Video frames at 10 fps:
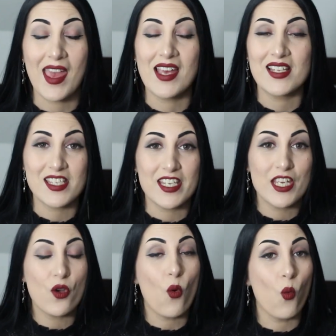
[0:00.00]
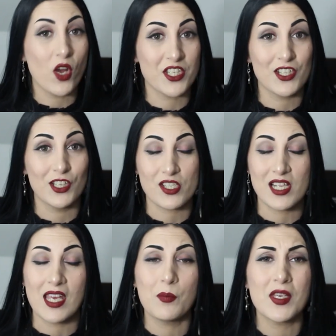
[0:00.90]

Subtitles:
and see what it looks like,